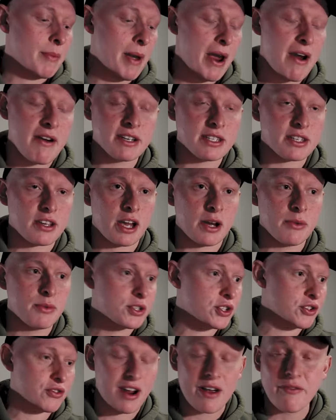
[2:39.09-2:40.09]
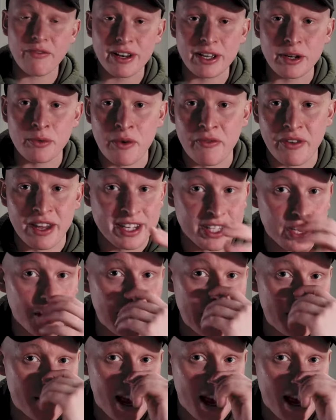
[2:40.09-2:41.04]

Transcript: my parents. I was traveling with a tiny